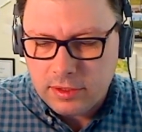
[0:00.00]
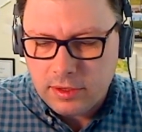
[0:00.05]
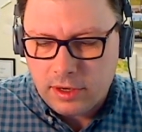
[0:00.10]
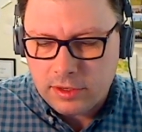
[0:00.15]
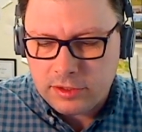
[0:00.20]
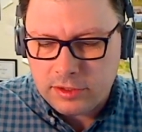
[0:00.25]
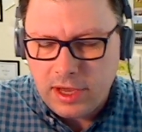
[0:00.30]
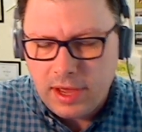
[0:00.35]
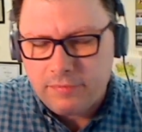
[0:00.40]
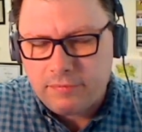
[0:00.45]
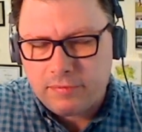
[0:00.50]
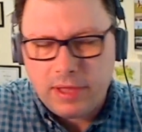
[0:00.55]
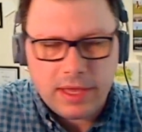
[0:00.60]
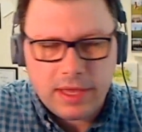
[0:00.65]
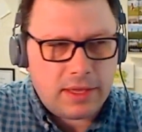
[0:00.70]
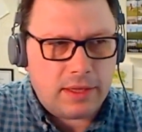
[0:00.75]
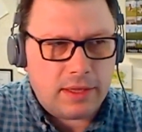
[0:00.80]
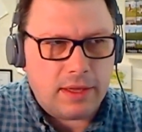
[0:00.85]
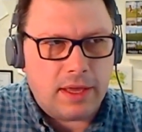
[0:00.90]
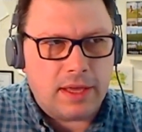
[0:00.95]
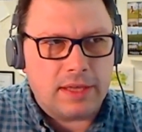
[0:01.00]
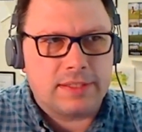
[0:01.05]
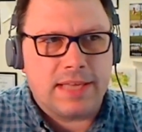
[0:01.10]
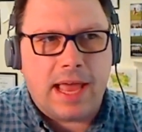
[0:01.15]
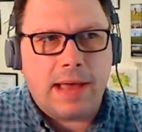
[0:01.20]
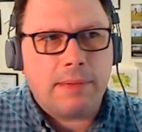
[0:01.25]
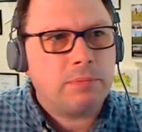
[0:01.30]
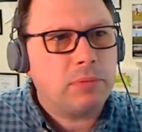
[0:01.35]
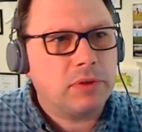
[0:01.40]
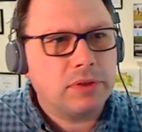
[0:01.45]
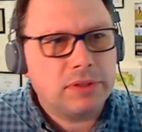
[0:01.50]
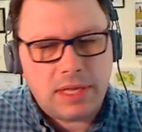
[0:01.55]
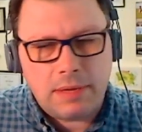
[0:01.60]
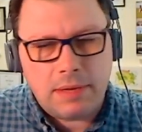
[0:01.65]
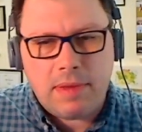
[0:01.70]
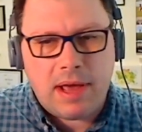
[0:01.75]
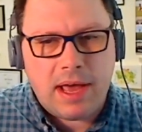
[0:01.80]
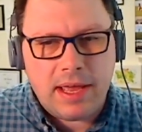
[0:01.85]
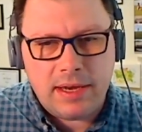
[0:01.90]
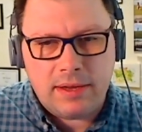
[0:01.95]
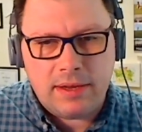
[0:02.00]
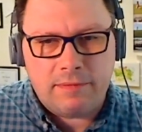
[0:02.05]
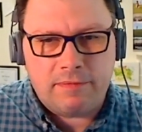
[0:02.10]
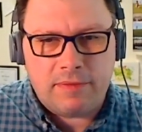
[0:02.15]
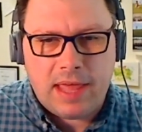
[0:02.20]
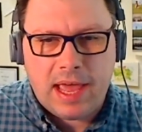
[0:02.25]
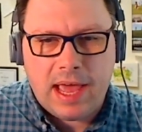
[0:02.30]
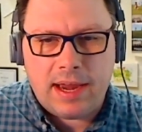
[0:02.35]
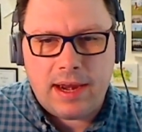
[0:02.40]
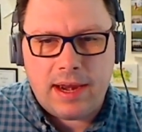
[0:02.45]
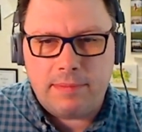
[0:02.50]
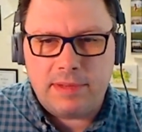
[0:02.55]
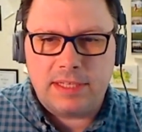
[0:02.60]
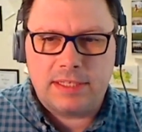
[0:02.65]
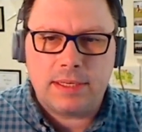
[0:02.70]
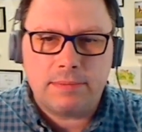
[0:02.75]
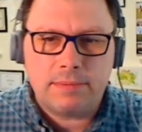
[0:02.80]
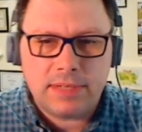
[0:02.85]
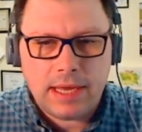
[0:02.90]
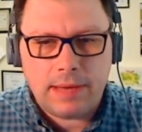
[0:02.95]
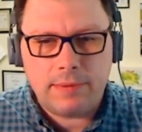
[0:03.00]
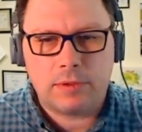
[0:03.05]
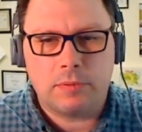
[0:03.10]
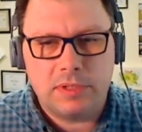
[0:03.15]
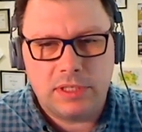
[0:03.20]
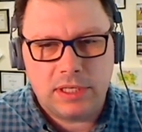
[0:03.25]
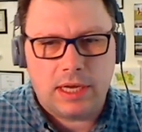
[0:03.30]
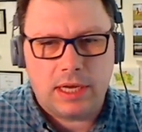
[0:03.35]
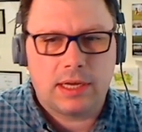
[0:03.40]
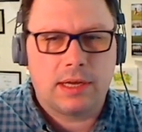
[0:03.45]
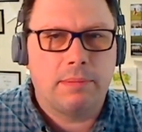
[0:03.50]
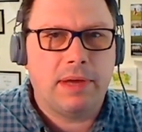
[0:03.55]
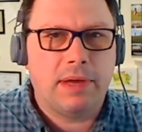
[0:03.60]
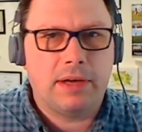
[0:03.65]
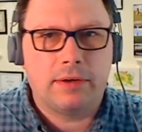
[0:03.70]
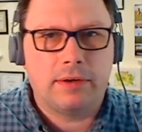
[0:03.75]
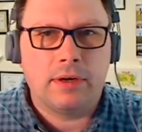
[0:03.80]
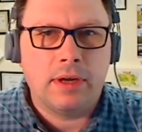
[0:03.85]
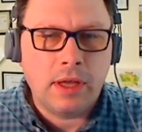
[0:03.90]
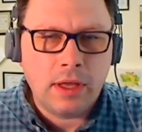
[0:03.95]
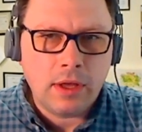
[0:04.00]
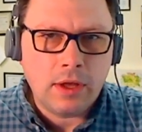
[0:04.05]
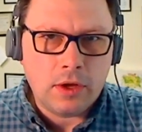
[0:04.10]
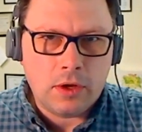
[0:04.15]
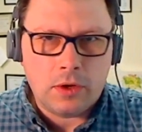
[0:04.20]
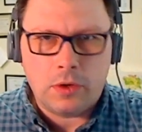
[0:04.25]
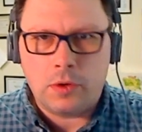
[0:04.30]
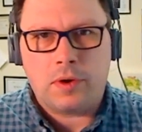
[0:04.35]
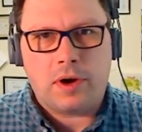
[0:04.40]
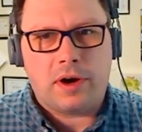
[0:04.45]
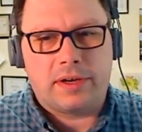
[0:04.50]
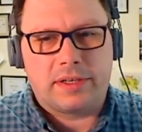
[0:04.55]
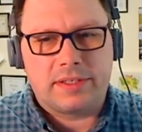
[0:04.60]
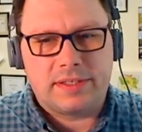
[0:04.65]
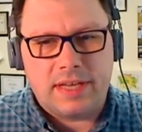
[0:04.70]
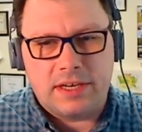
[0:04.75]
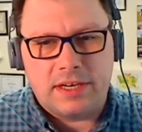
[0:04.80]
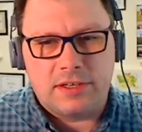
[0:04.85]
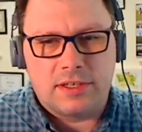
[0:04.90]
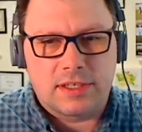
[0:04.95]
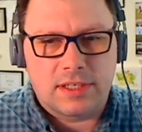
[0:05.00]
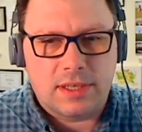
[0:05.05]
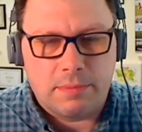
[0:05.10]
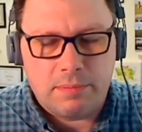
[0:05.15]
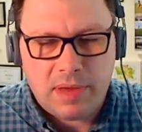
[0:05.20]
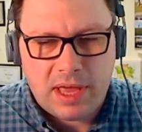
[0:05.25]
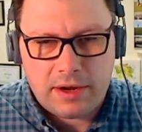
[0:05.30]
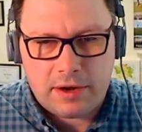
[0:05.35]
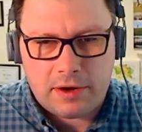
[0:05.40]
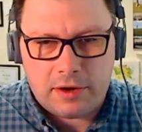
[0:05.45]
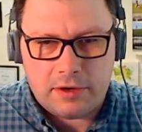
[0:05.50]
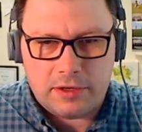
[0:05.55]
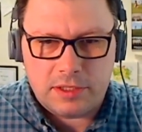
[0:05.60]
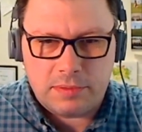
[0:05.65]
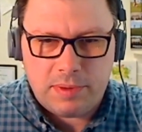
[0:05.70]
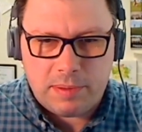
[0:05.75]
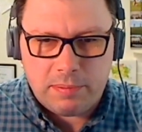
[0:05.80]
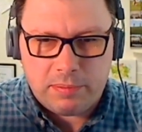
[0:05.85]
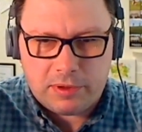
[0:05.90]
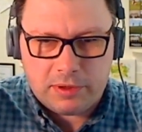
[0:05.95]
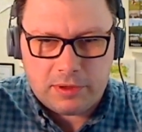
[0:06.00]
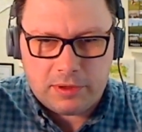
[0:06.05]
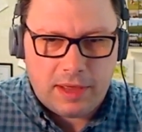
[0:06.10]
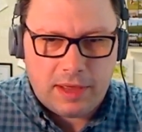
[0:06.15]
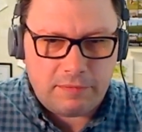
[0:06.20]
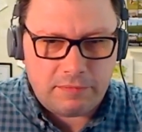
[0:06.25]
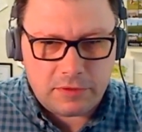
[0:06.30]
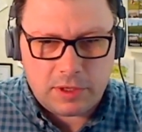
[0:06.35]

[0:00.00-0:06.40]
do you have like examples in mind of that? I mean, sometimes when we talk about who are extension's competitors, people have